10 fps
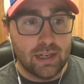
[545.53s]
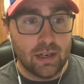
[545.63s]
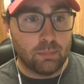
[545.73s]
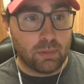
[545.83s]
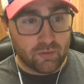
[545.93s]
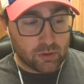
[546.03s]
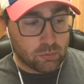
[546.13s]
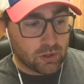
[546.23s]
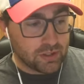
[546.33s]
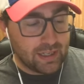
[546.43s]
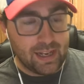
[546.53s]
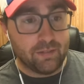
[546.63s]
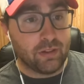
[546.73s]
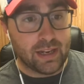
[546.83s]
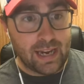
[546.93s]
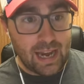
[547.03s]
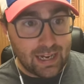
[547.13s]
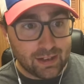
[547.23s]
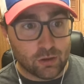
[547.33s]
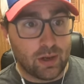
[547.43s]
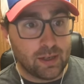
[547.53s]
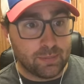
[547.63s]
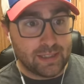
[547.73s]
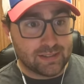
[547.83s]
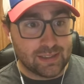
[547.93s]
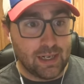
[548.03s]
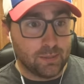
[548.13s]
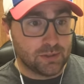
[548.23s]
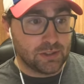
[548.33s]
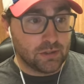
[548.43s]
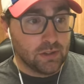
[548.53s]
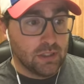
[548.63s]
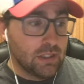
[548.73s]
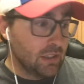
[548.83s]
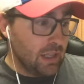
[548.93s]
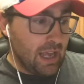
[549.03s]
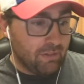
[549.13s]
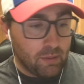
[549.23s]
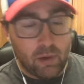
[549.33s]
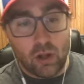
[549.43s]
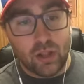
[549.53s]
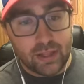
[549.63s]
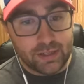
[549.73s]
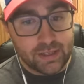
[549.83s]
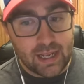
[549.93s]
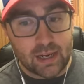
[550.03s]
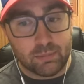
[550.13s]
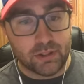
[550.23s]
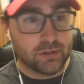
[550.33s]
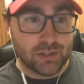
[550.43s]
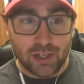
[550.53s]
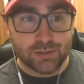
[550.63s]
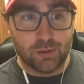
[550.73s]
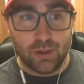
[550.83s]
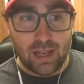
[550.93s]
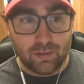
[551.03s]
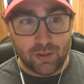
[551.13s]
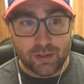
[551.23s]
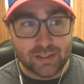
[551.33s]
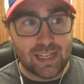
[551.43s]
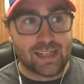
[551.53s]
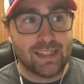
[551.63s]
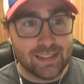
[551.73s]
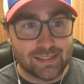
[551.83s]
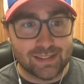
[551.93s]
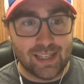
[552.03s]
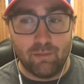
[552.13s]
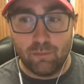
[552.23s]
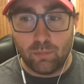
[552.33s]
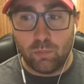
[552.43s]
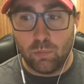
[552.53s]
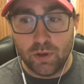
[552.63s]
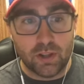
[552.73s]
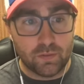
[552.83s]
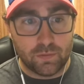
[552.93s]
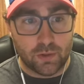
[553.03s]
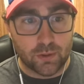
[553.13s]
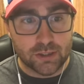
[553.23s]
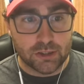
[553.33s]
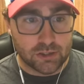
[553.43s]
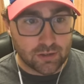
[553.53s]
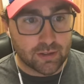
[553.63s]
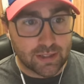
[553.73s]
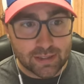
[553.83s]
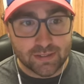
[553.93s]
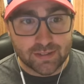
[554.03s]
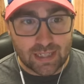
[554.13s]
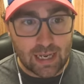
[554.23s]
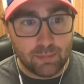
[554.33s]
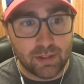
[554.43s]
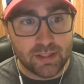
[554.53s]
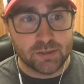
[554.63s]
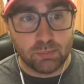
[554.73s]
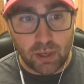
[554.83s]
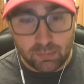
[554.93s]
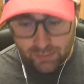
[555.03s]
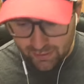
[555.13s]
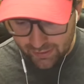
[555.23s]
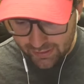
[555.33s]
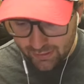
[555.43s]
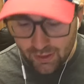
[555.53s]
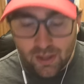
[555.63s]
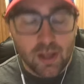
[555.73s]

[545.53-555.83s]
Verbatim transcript: And in a perfect world, I'd have like eight crankbait setups and have them all on the deck, but there's also a lot of other techniques that really flourish during this time in this bite period.